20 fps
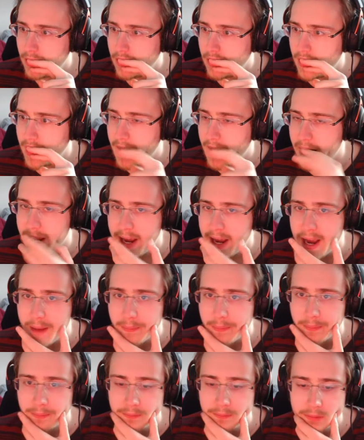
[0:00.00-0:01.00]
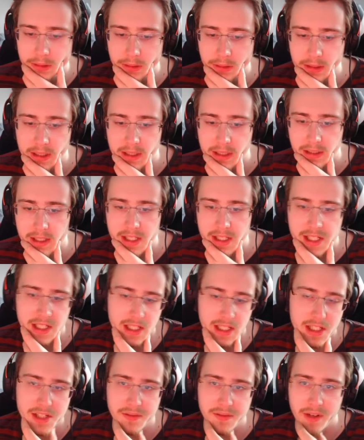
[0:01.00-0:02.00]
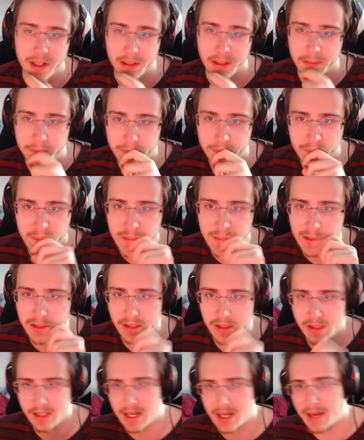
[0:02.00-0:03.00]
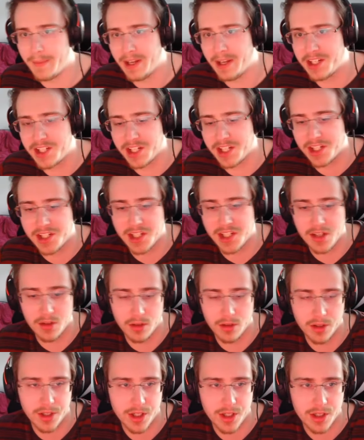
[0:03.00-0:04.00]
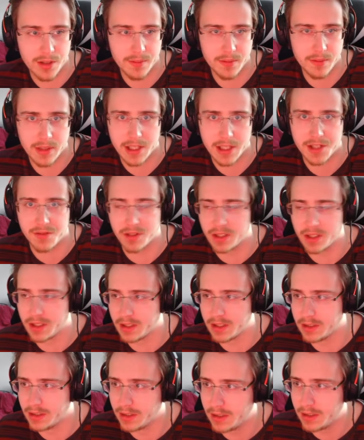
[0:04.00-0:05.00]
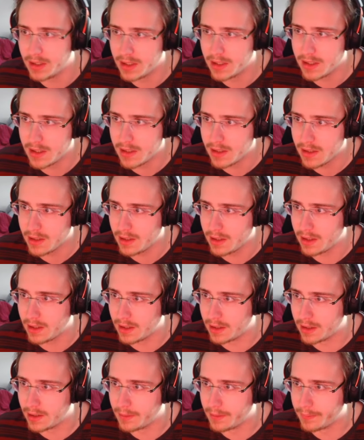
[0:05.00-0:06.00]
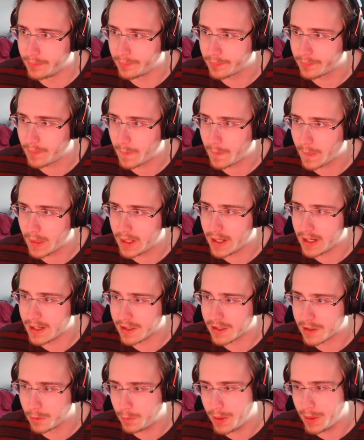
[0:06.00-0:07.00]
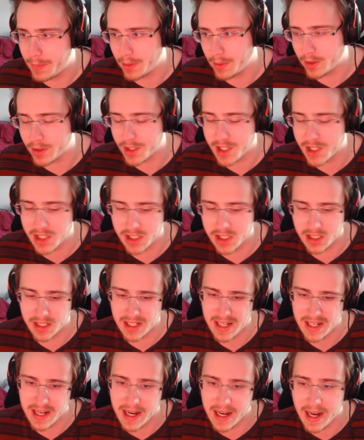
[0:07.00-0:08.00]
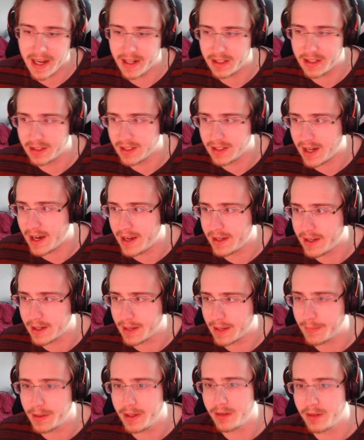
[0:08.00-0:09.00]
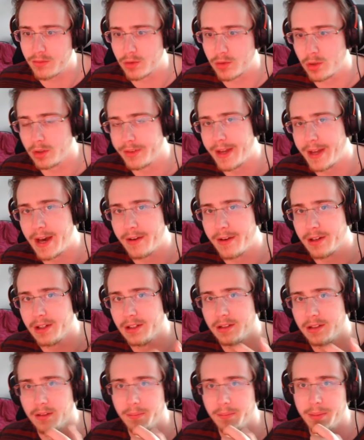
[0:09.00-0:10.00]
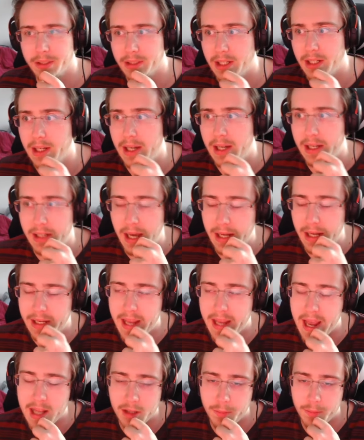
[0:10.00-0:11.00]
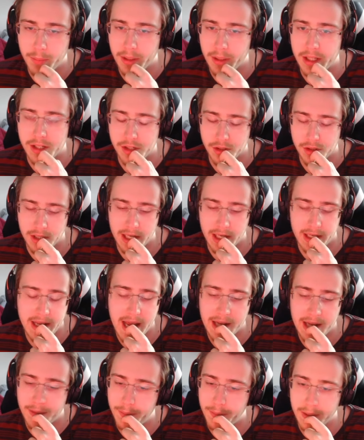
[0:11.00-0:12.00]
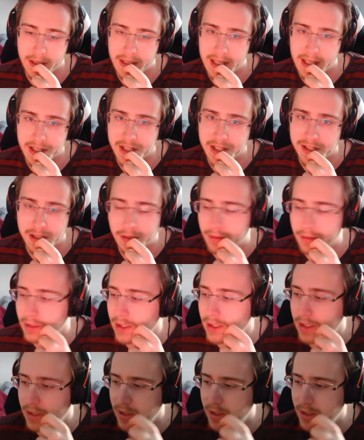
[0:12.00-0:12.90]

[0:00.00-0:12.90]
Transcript: I am. Okay, that's it's fine. I make 60 gold here. That's really good. Um, okay, so people are kind of dying. I'm gonna roll down a little bit. I, I I can't play I can't play that slow.